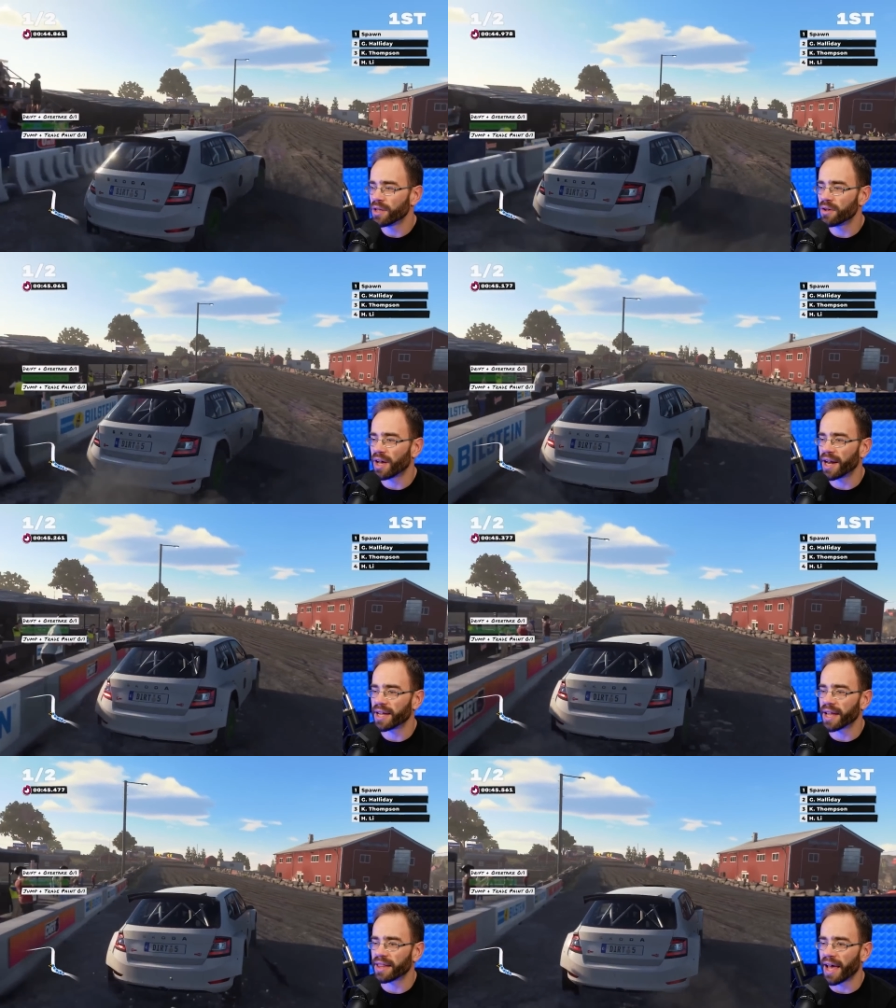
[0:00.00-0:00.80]
You kind of
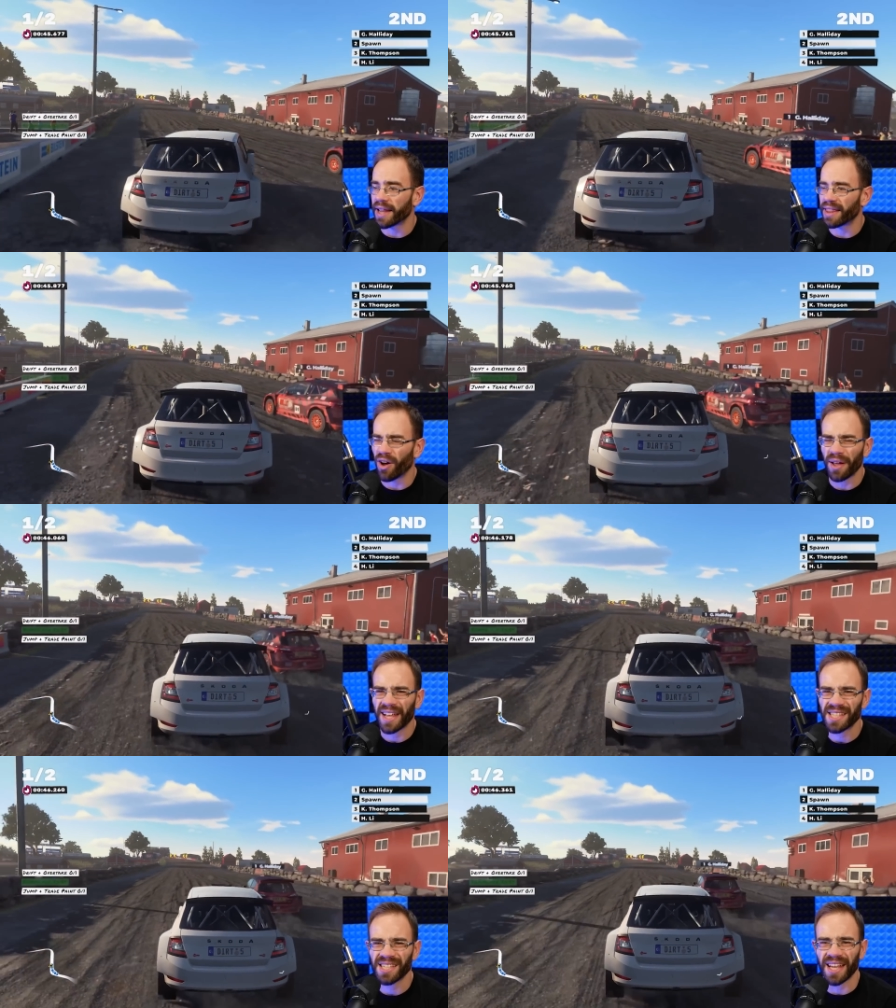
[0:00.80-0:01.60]
get that, that, I
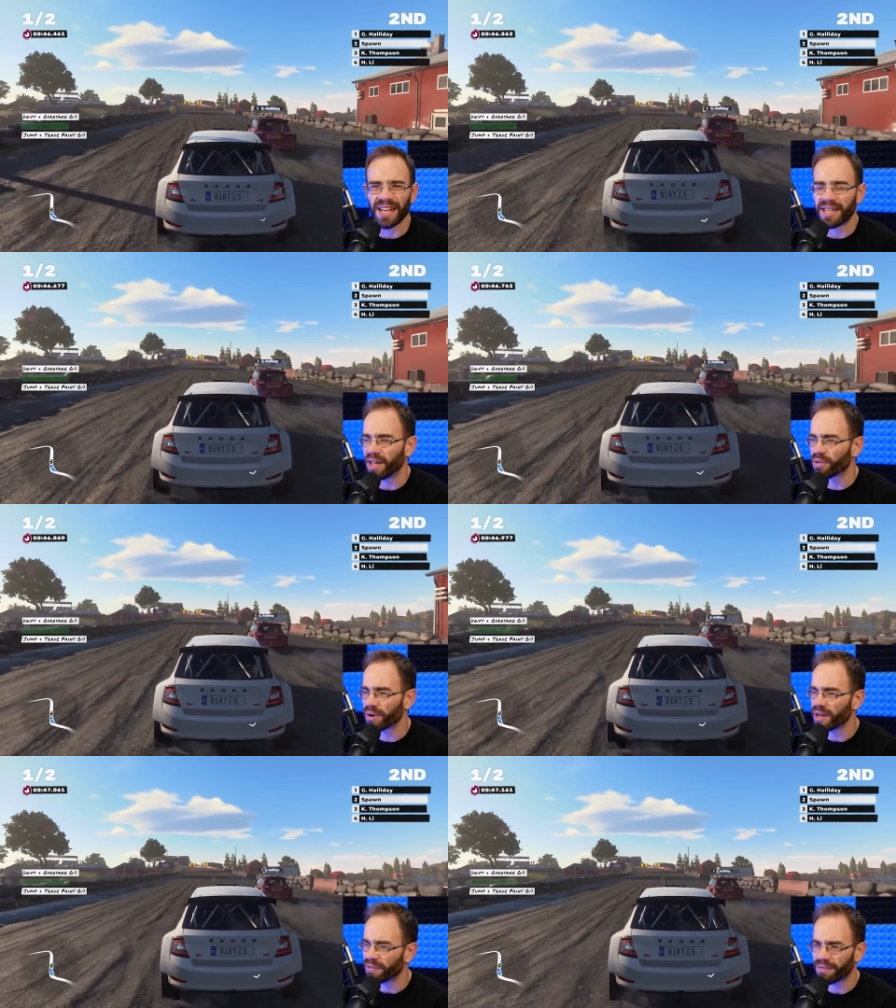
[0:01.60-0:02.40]
guess it's like a
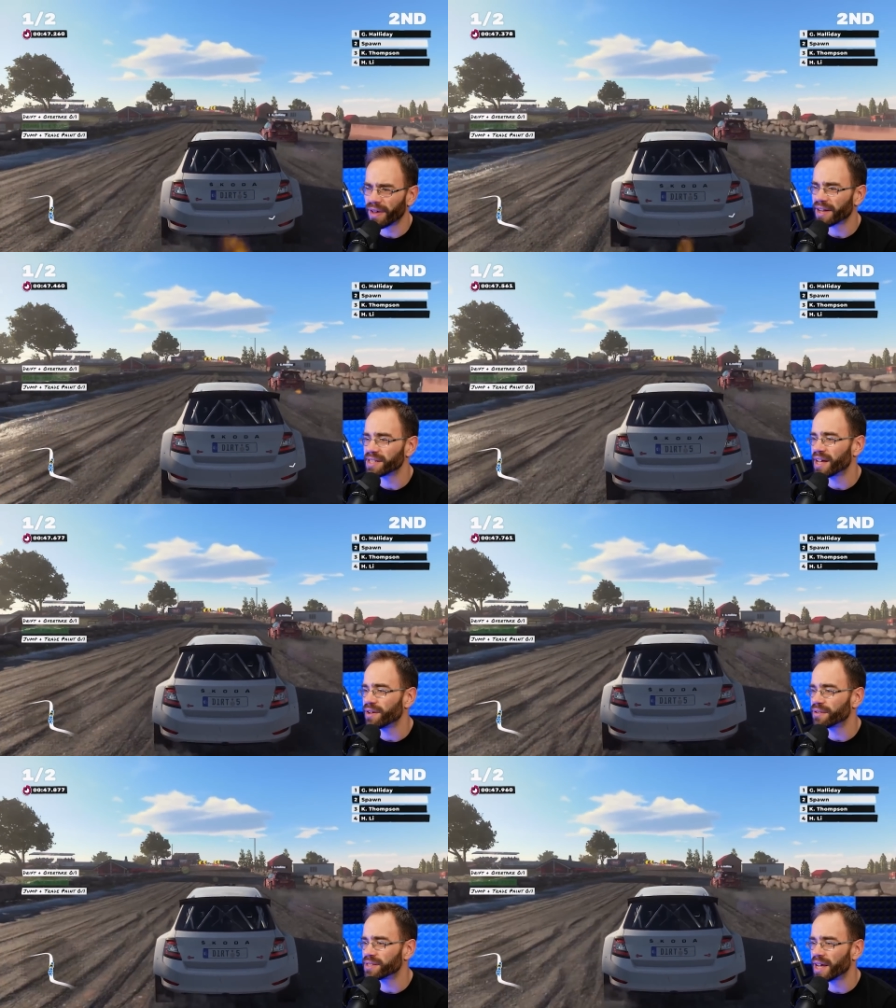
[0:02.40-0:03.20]
dithering effect is how
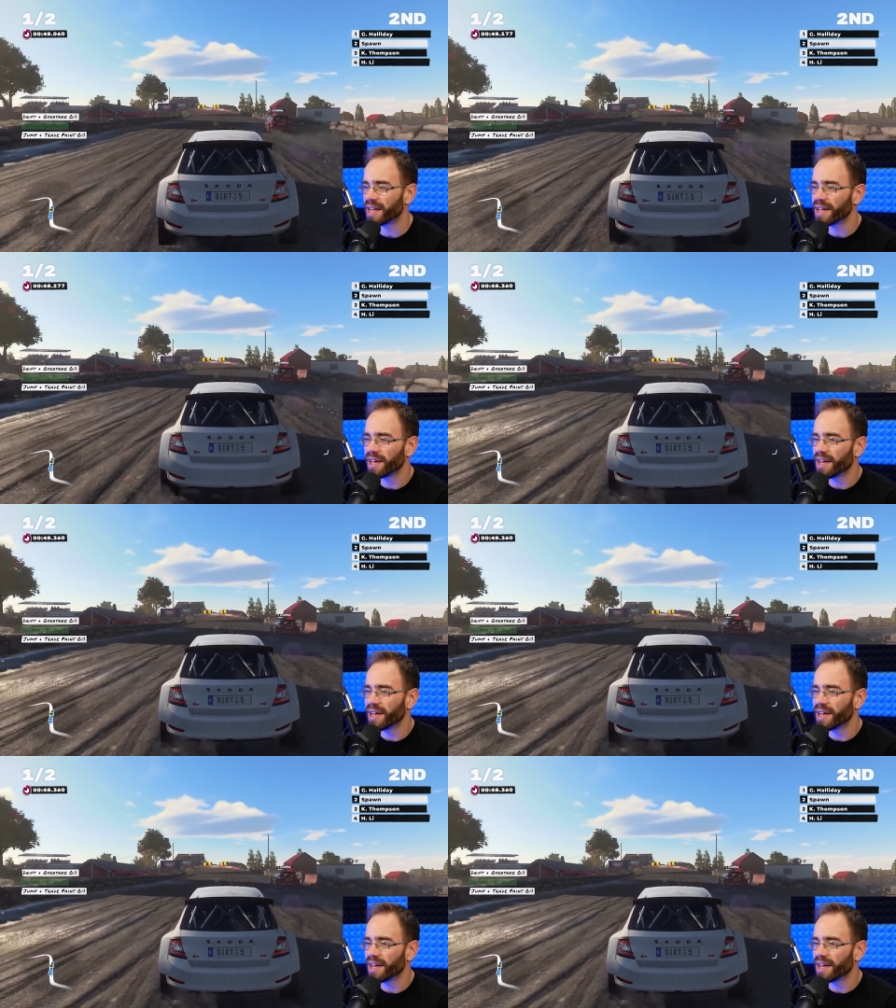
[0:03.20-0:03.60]
you'd say it,